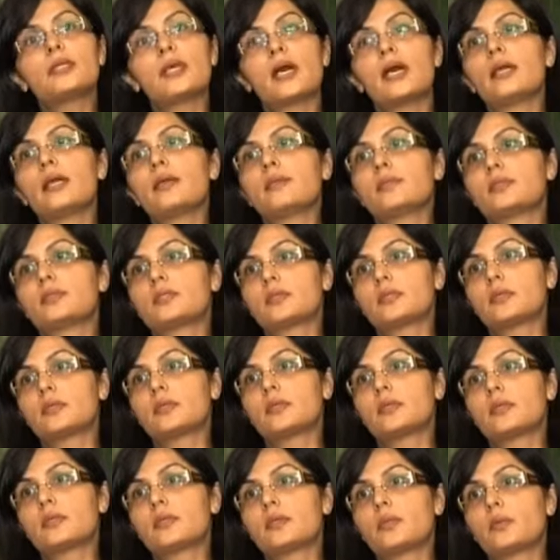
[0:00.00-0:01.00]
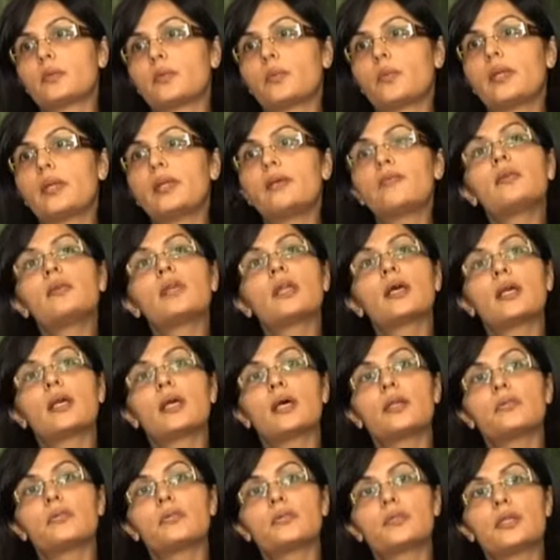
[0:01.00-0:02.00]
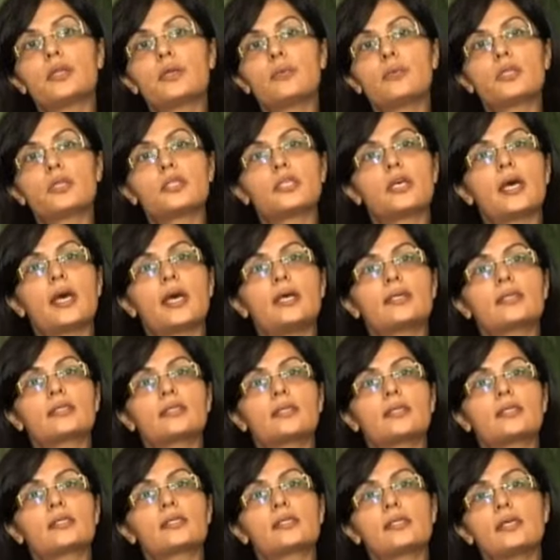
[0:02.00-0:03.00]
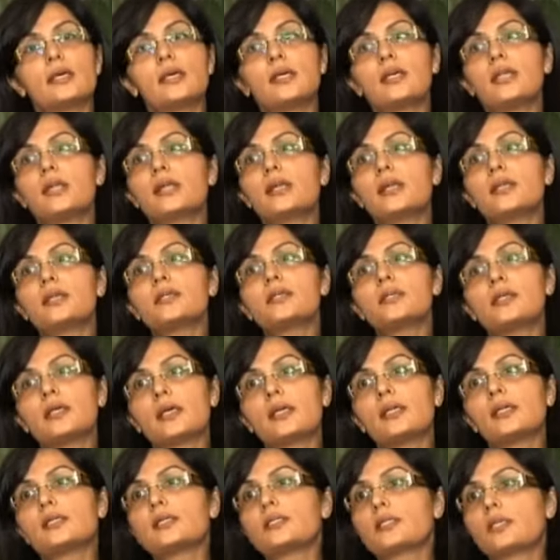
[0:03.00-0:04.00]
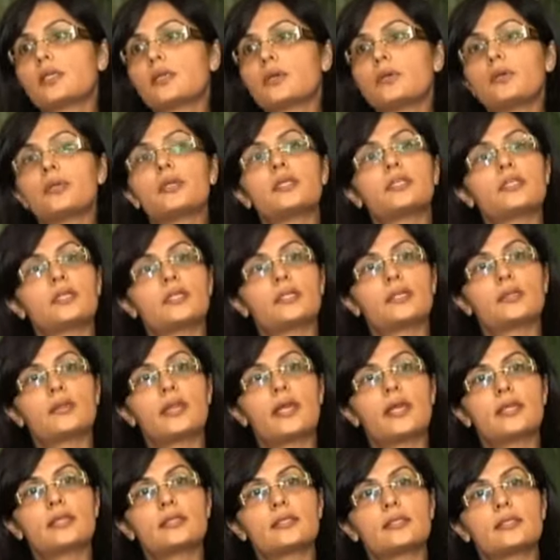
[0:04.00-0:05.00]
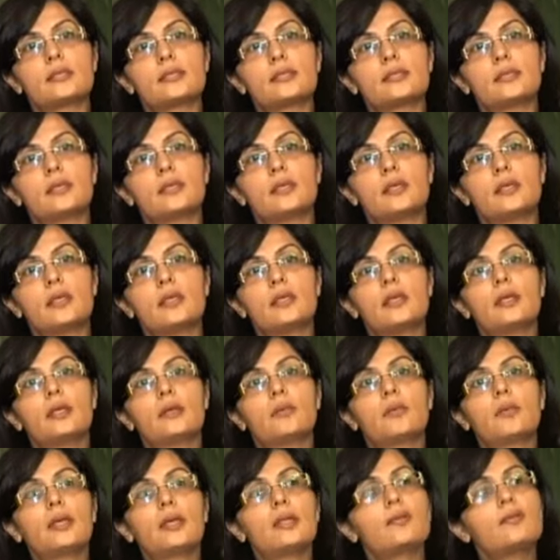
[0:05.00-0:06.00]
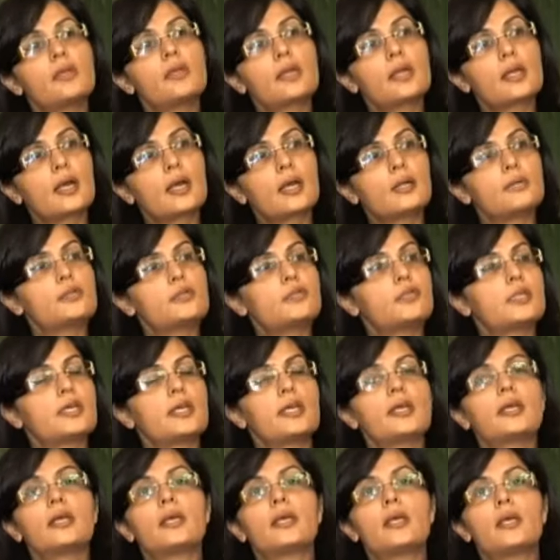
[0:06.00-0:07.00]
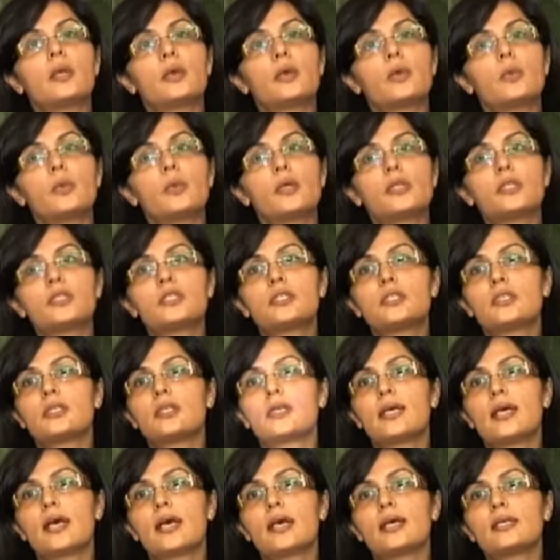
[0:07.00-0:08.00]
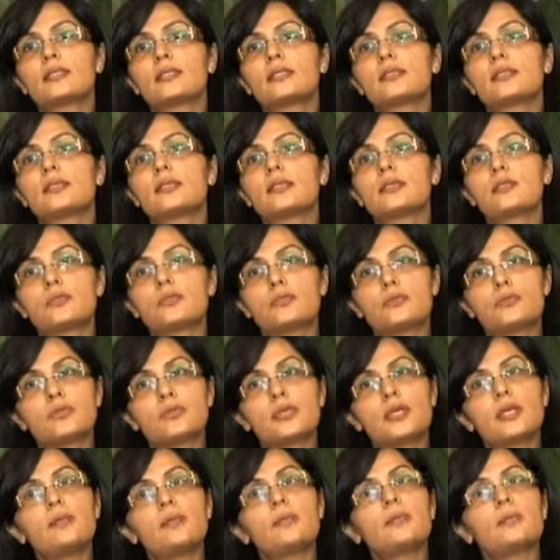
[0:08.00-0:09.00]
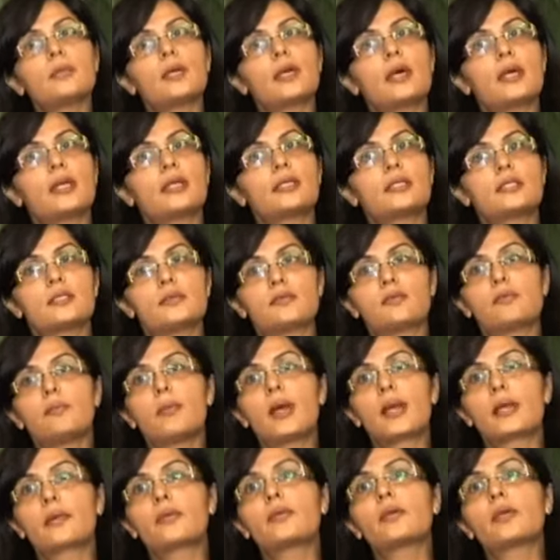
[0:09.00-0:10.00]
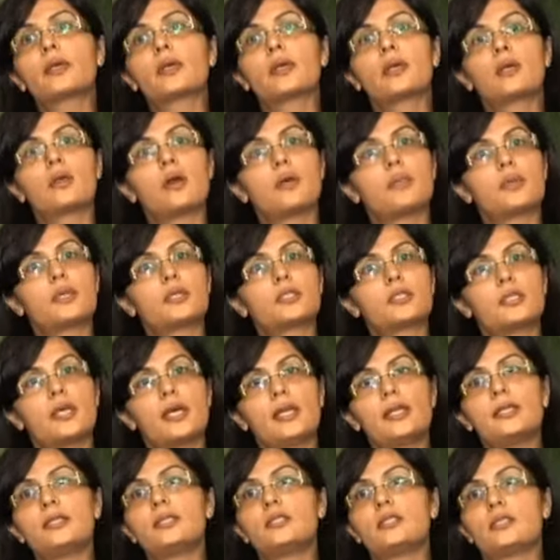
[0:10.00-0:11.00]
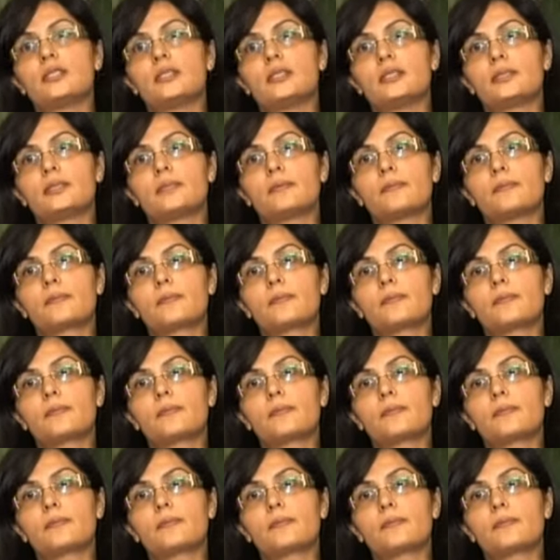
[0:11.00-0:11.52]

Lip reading: times. We live in a country which has external and internal security threats. We live in a country which has extreme kinds of macroeconomic challenges.